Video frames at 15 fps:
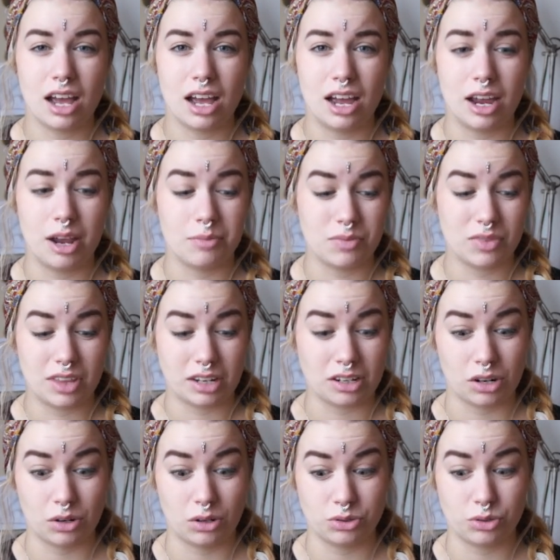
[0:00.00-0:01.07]

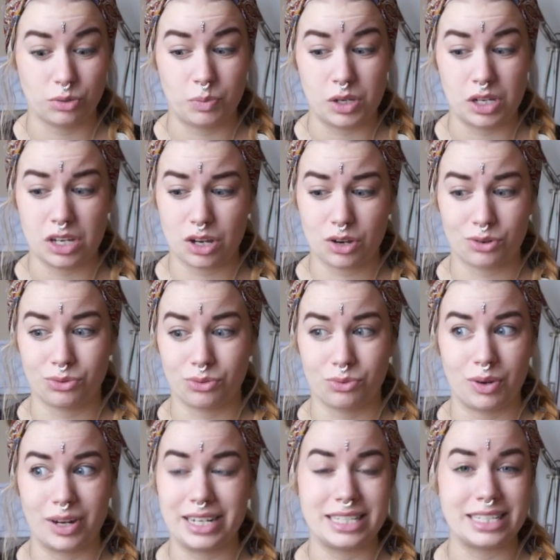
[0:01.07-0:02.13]
That can also be
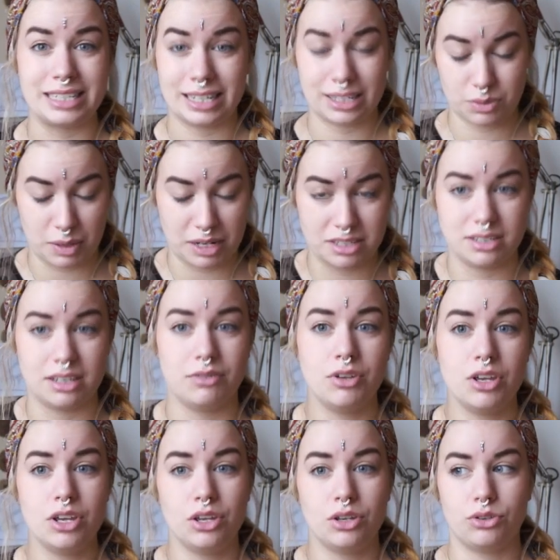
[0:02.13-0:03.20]
crazy expensive.
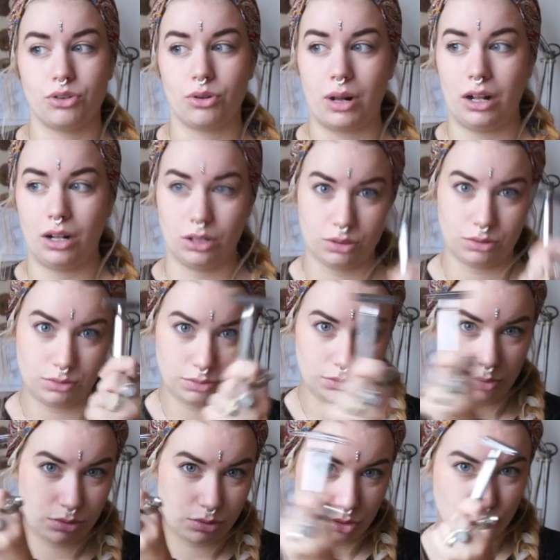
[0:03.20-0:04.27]
So I'll
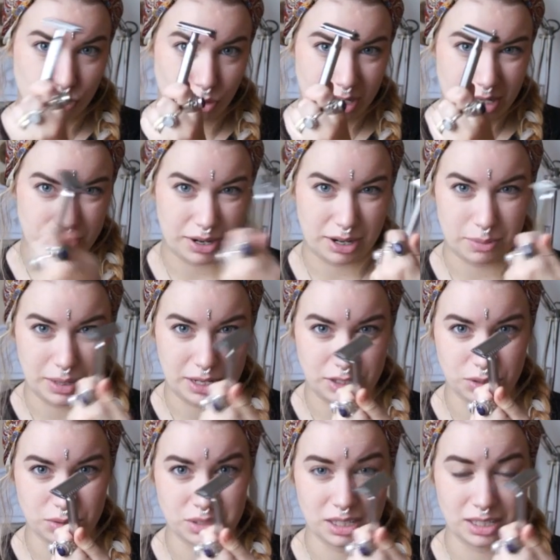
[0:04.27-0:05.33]
strongly recommend
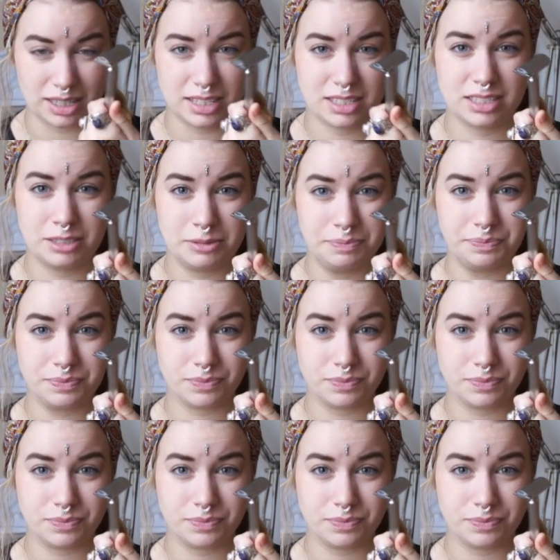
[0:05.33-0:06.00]
using this,